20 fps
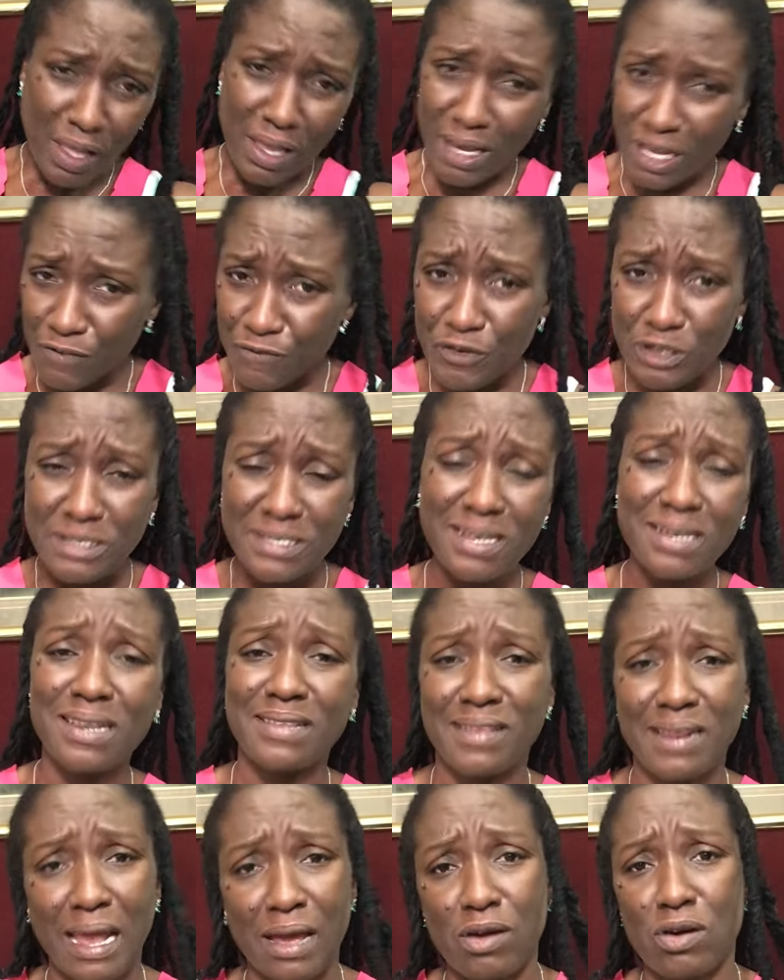
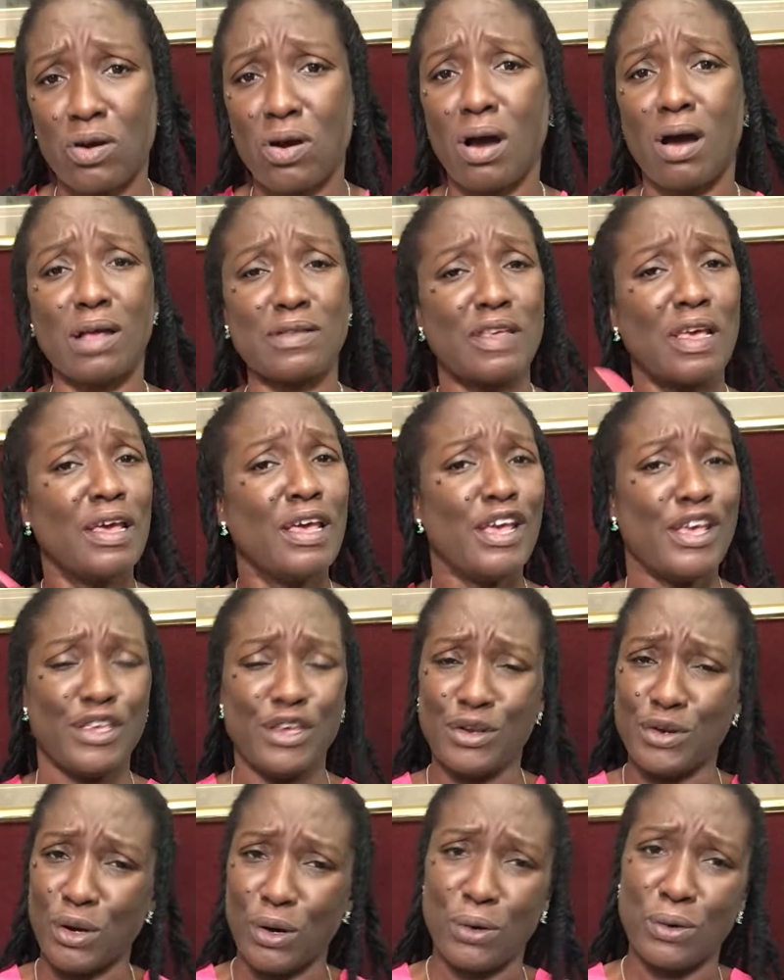infertility, that could cause,
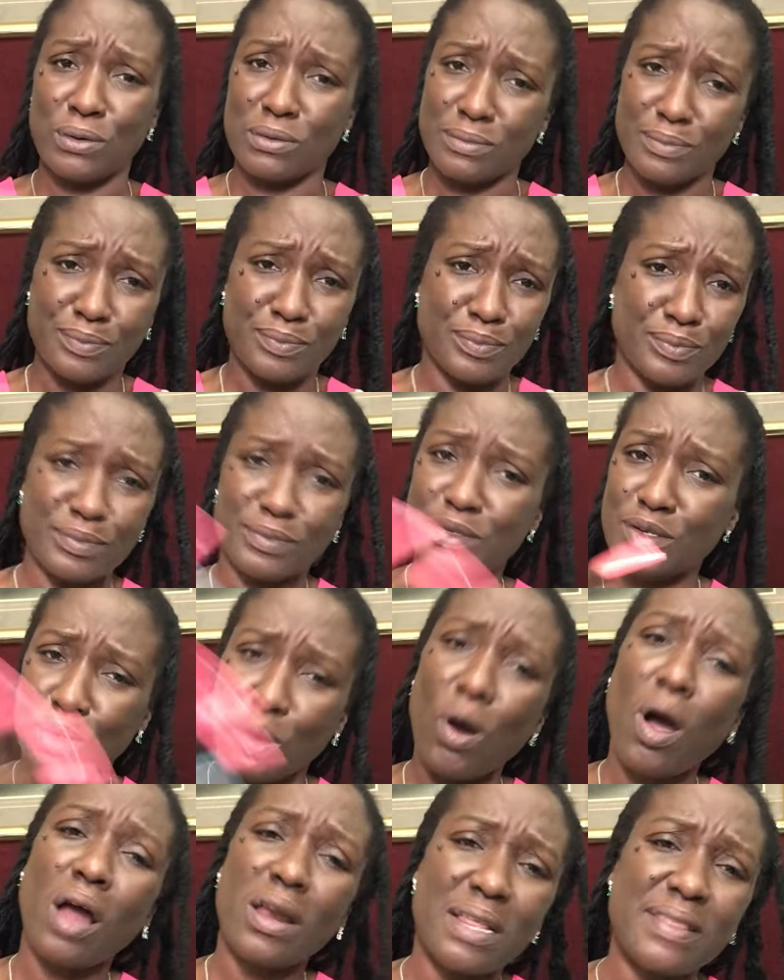you know, you
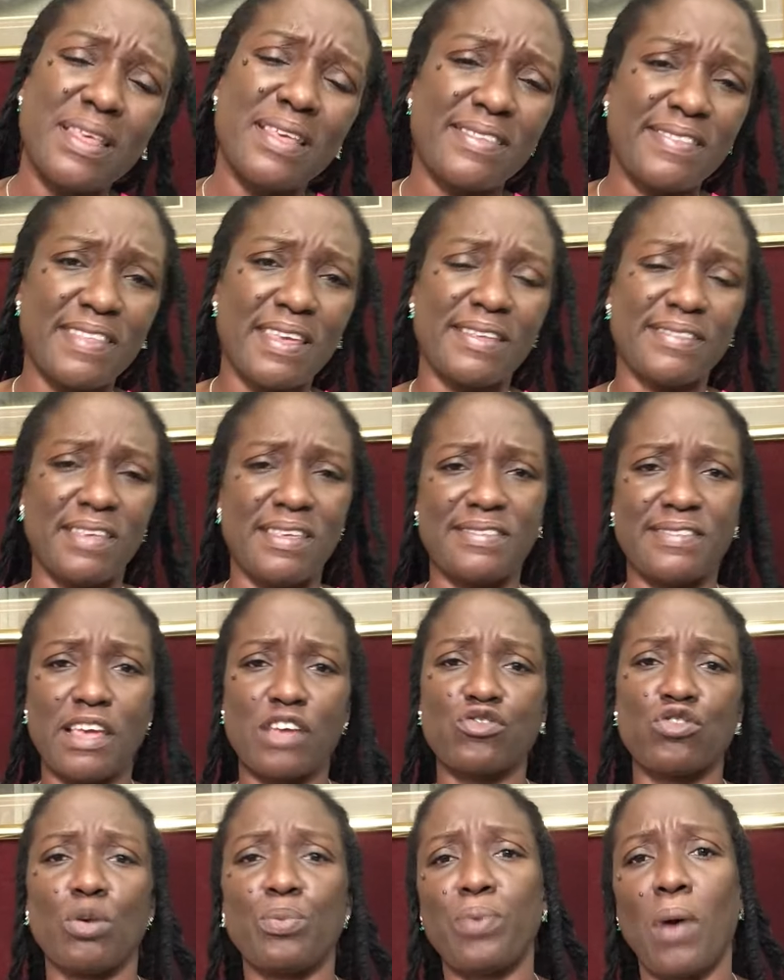know, all of these things, these
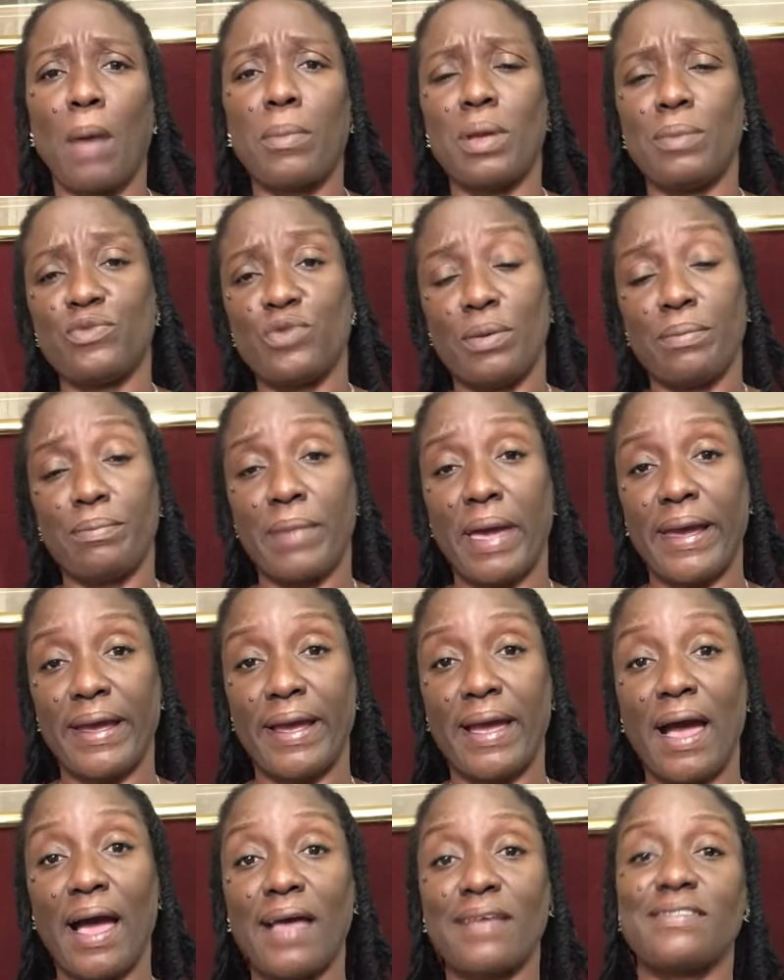sexual problems with men,
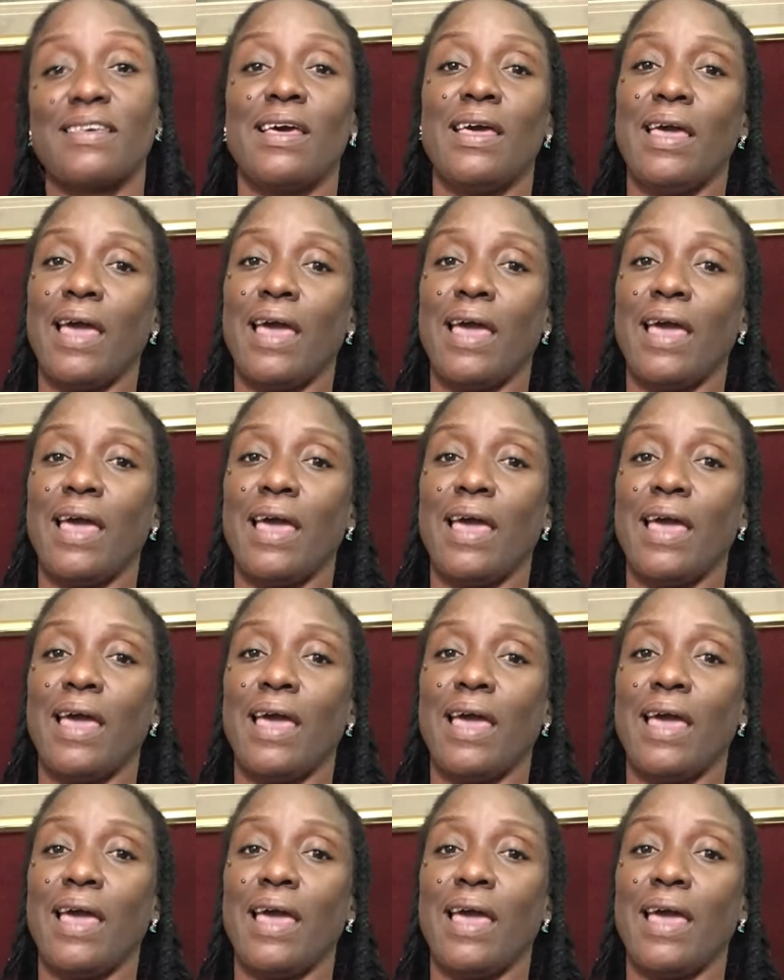guys.